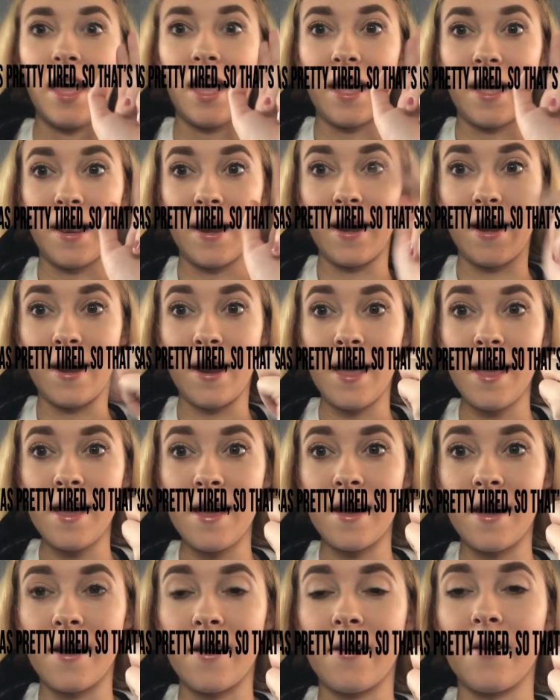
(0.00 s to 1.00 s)
And
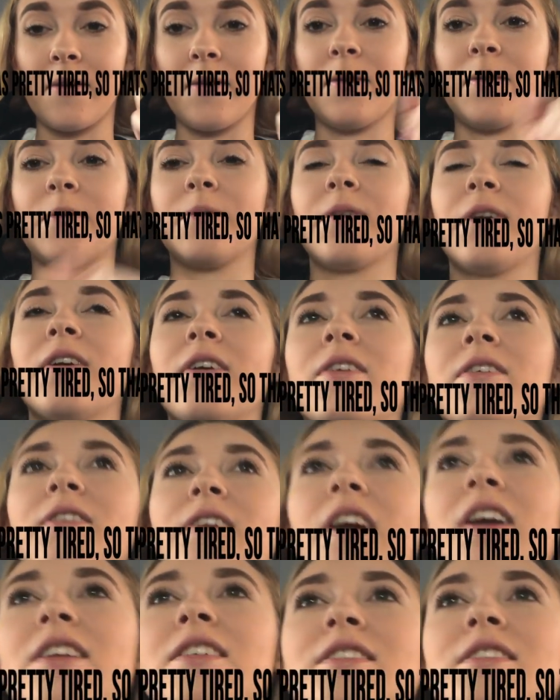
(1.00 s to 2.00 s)
now we're
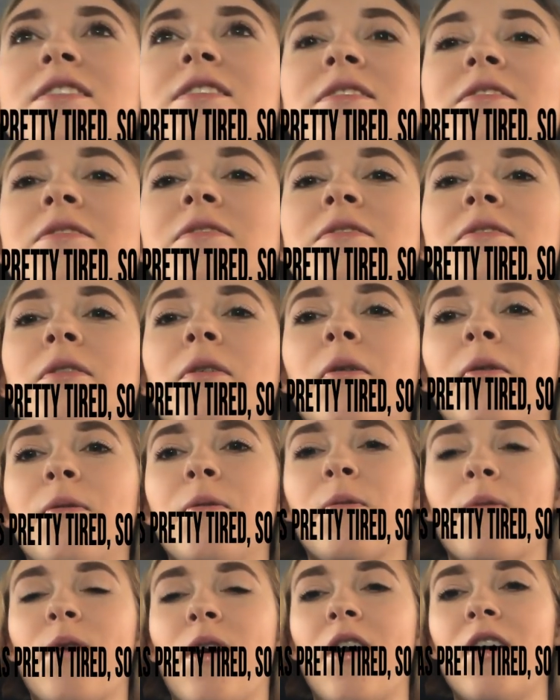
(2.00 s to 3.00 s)
going to
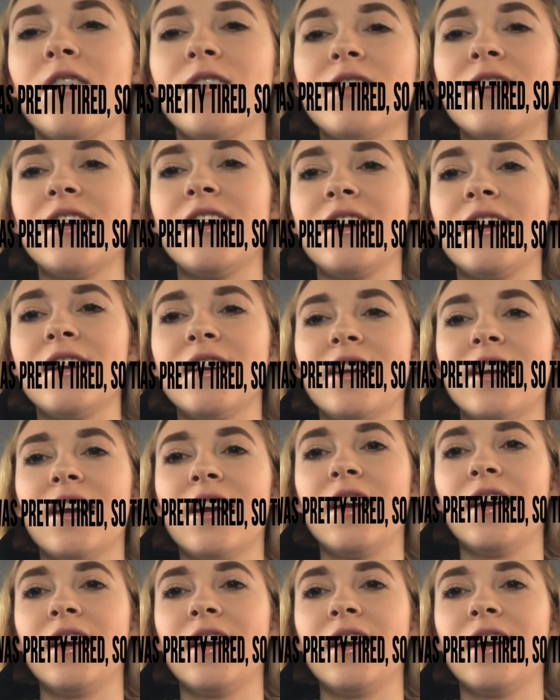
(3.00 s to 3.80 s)
Raleigh,